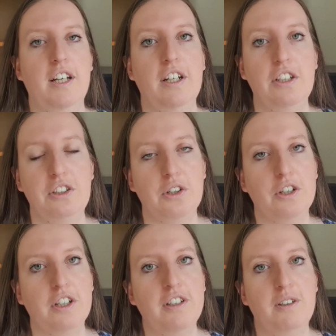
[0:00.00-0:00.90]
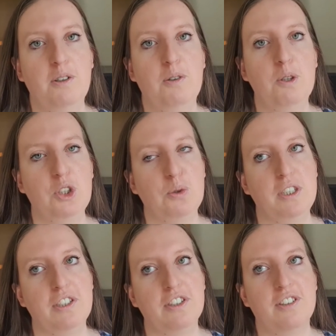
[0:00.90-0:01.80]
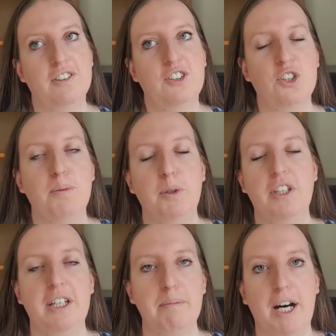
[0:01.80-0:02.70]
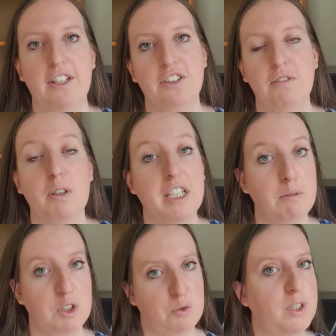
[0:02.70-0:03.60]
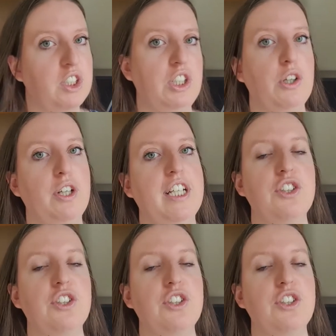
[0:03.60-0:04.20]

a year, which was triple the amount of what he was originally earning.